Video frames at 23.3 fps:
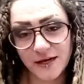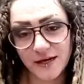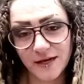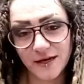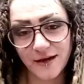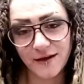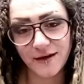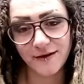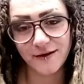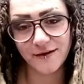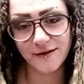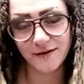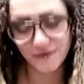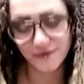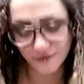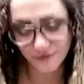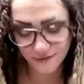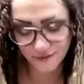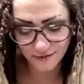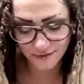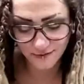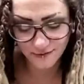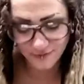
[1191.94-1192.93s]
And
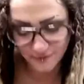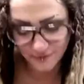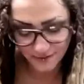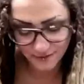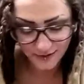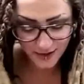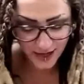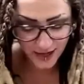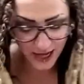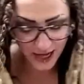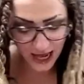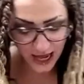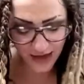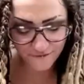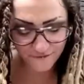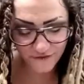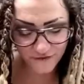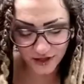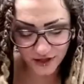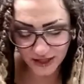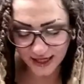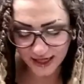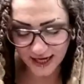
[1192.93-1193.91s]
I
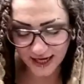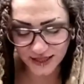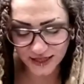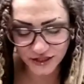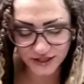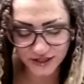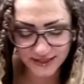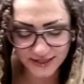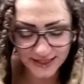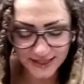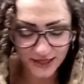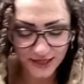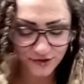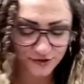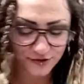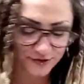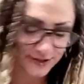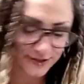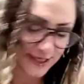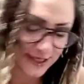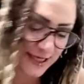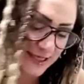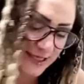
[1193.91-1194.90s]
feel like I should
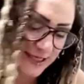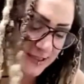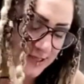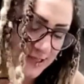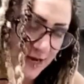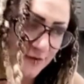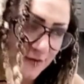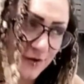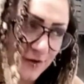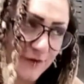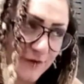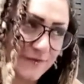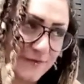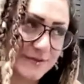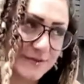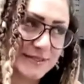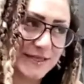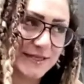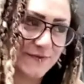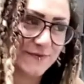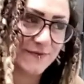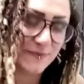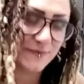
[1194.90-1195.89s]
tell you this. I don't know
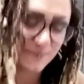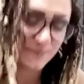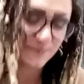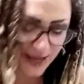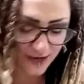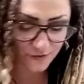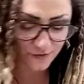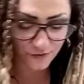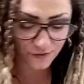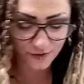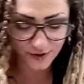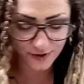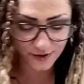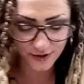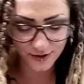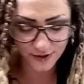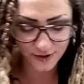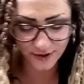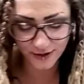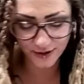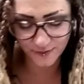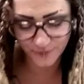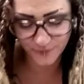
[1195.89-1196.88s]
if it's even bad
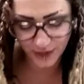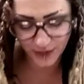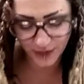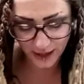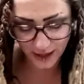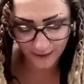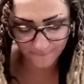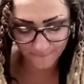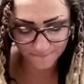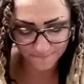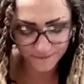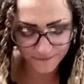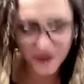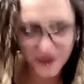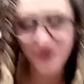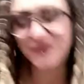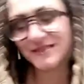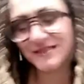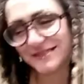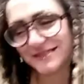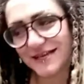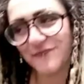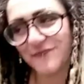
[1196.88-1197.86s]
or good, but
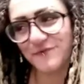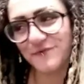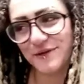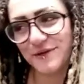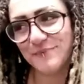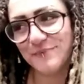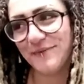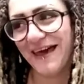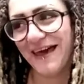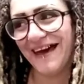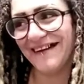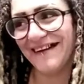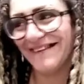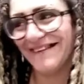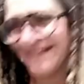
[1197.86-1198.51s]
no, it's definitely